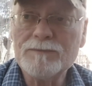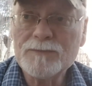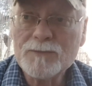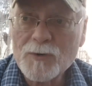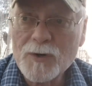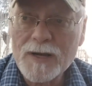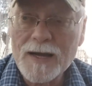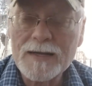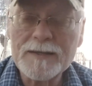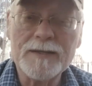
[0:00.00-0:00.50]

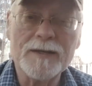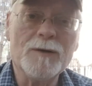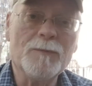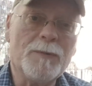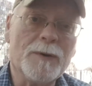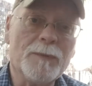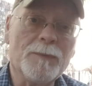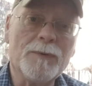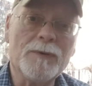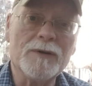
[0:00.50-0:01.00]
What I tell
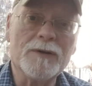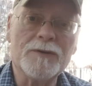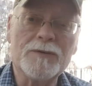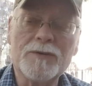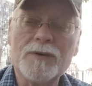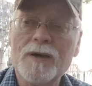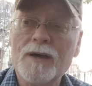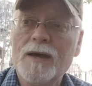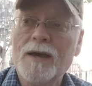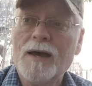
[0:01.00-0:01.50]
people
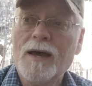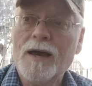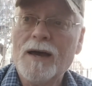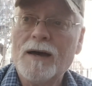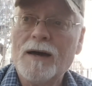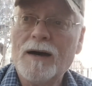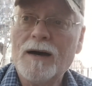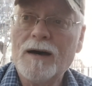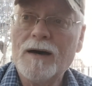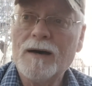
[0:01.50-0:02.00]
is,
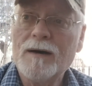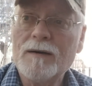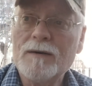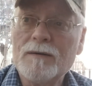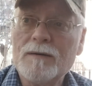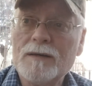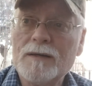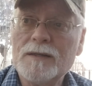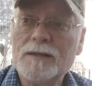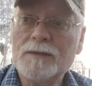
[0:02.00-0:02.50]

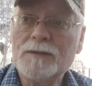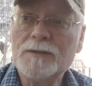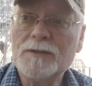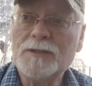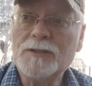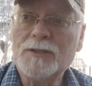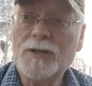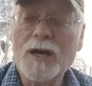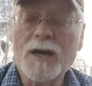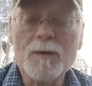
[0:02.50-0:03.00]

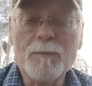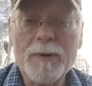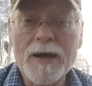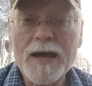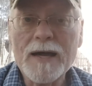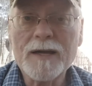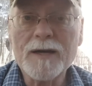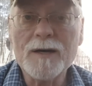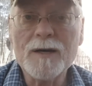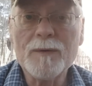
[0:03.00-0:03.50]
you got to
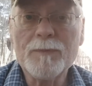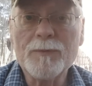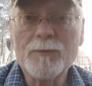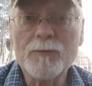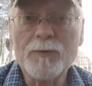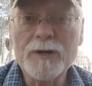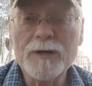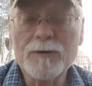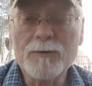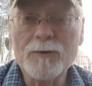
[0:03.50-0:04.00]
back up,
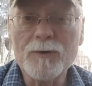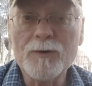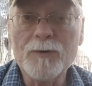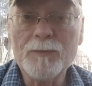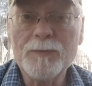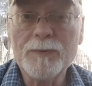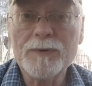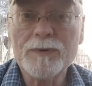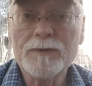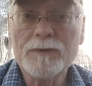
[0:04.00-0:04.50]

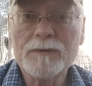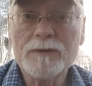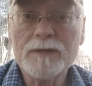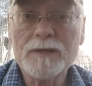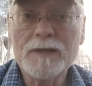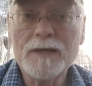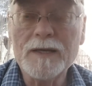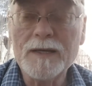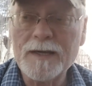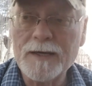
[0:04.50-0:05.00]
regroup,
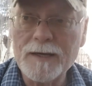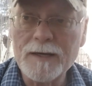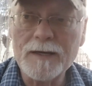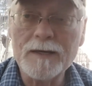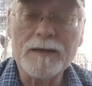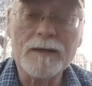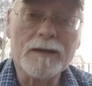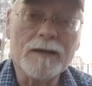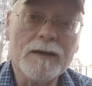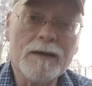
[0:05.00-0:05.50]
and hit
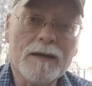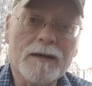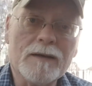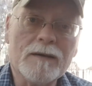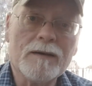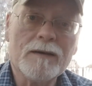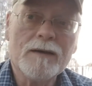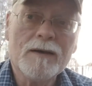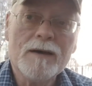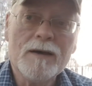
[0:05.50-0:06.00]
it
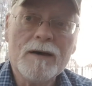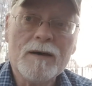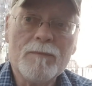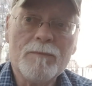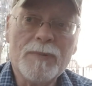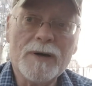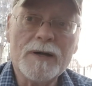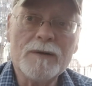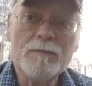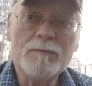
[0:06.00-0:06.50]
again.
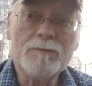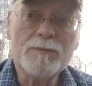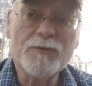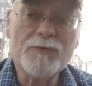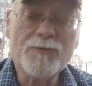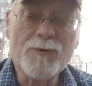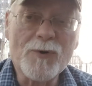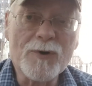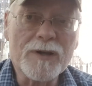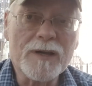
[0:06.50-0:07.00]
But
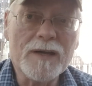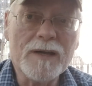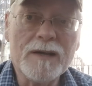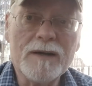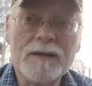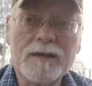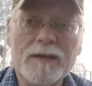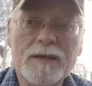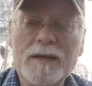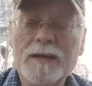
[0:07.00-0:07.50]
before you
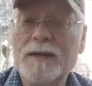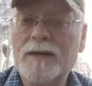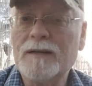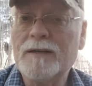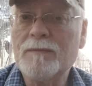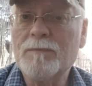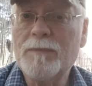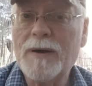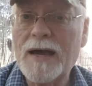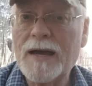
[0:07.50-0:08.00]
hit it
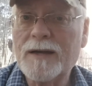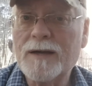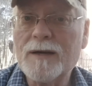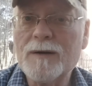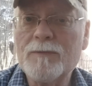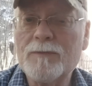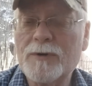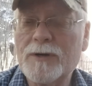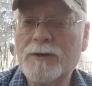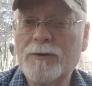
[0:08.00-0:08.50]
again, back
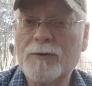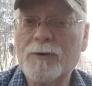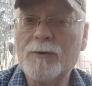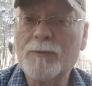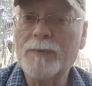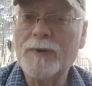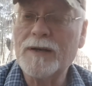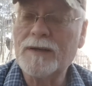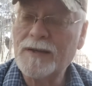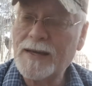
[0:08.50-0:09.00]
up,
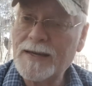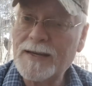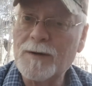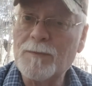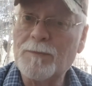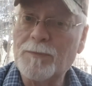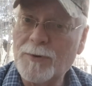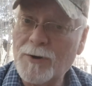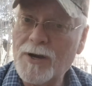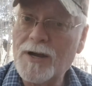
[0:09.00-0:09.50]
regroup, and take
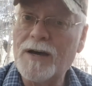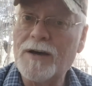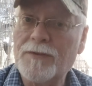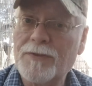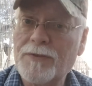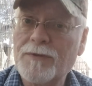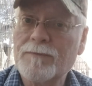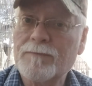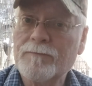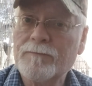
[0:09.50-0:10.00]
a
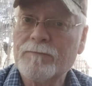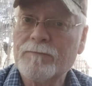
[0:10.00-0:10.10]
breath,